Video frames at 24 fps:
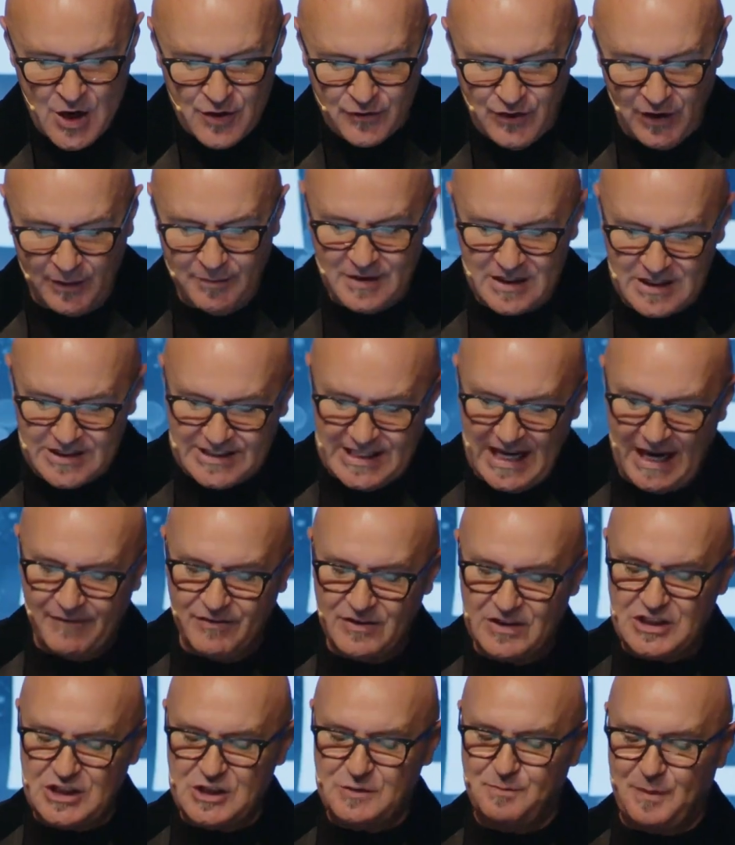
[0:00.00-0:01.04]
From the
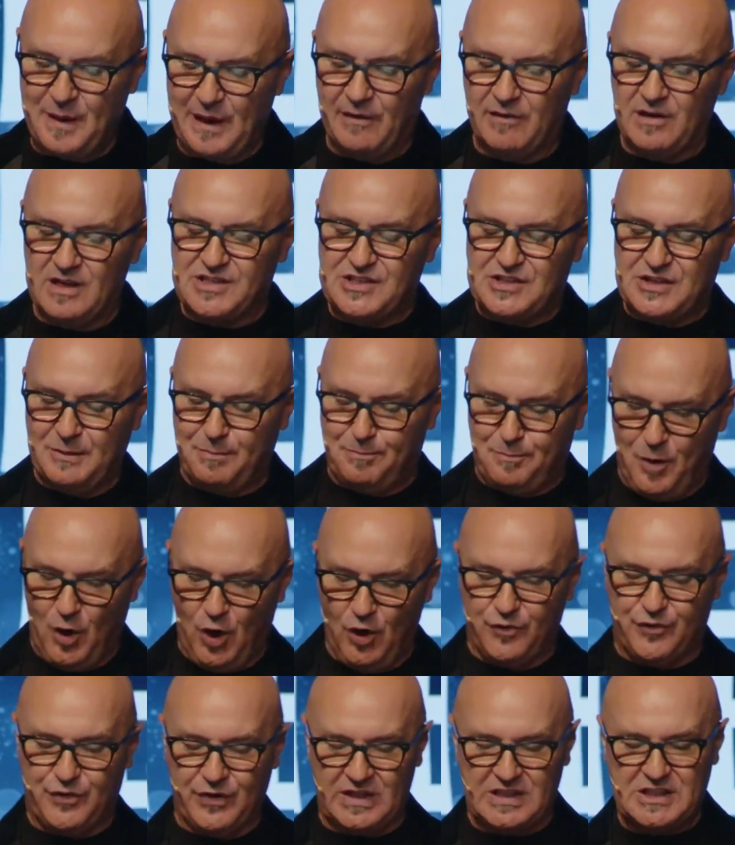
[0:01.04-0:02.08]
seven spirits, the
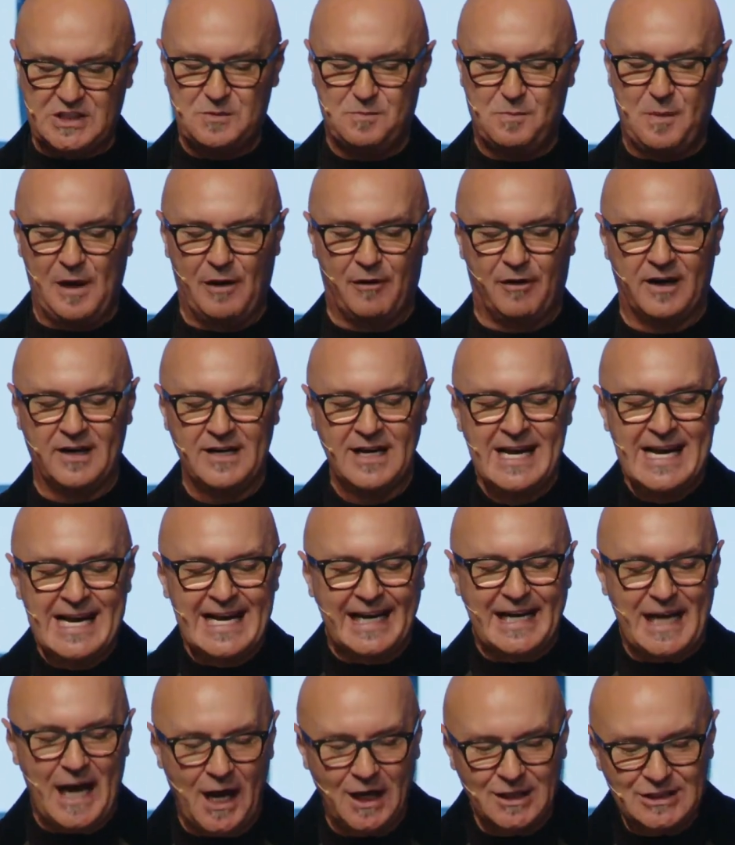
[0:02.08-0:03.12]
perfect spirit,
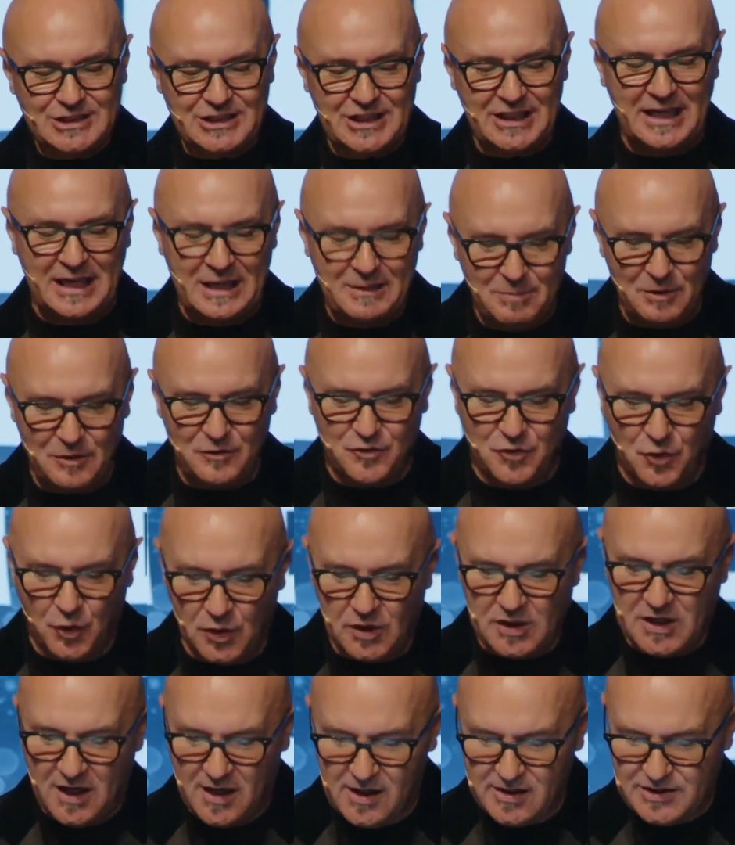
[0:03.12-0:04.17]
constantly
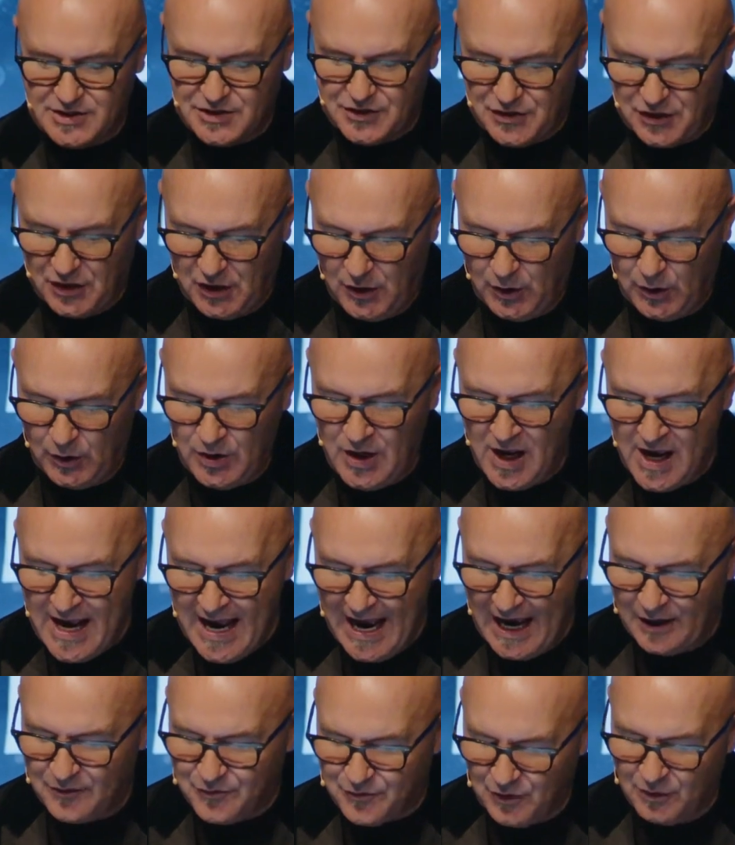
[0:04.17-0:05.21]
before God's throne,
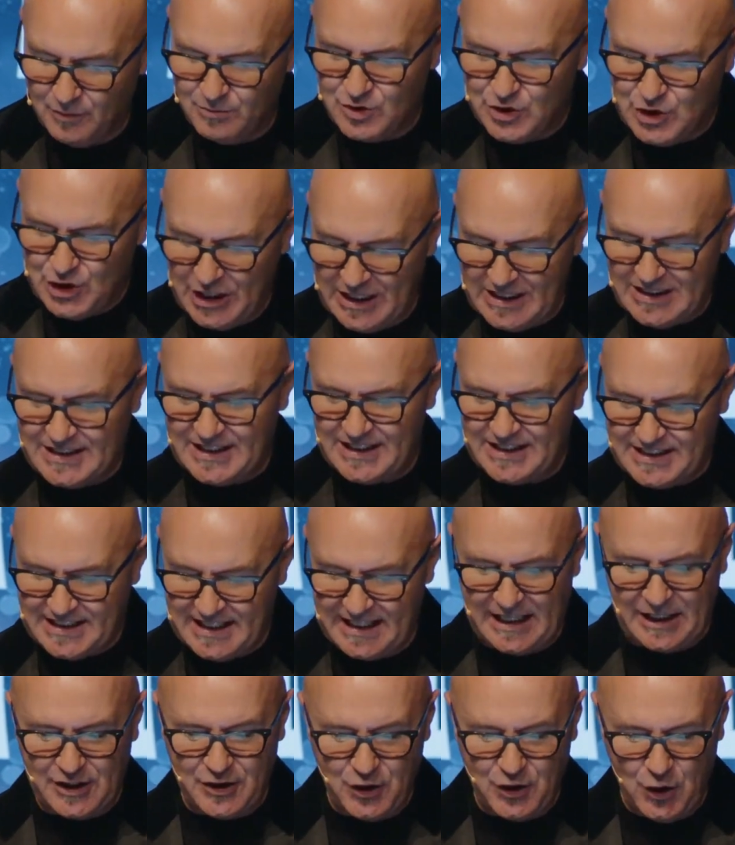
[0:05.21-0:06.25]
and from Jesus
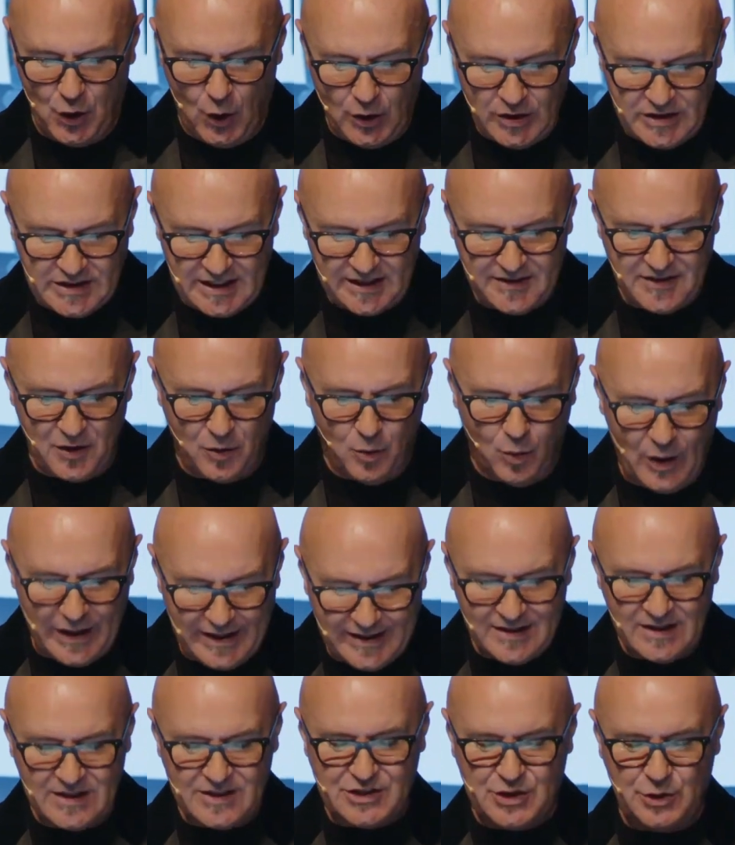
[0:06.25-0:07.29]
the anointed, the
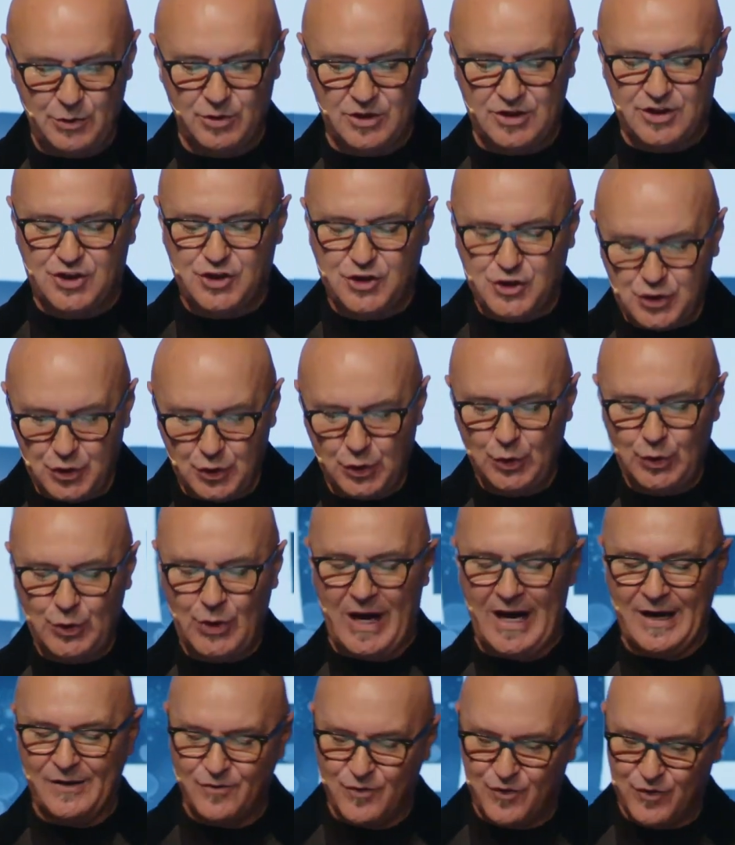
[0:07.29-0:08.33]
witness who is true
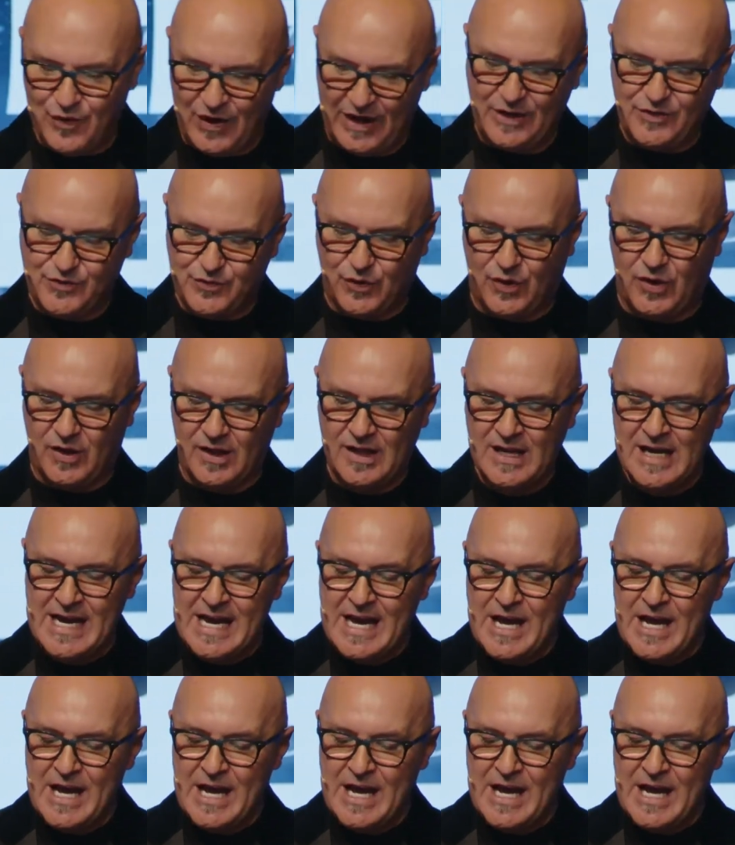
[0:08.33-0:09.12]
and faithful,